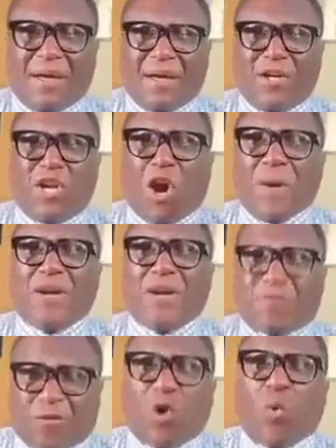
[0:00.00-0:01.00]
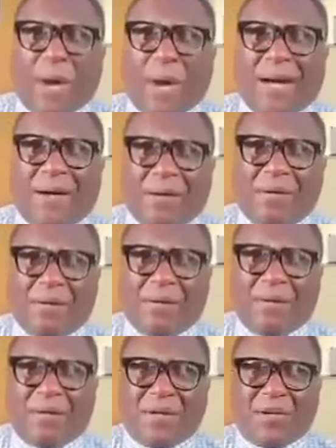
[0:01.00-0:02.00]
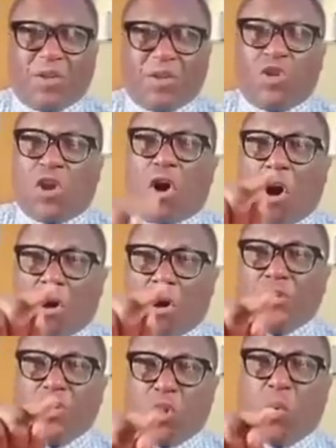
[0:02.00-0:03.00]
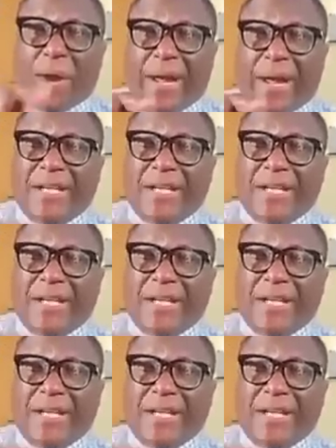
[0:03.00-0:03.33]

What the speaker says: knowing full well you're on your way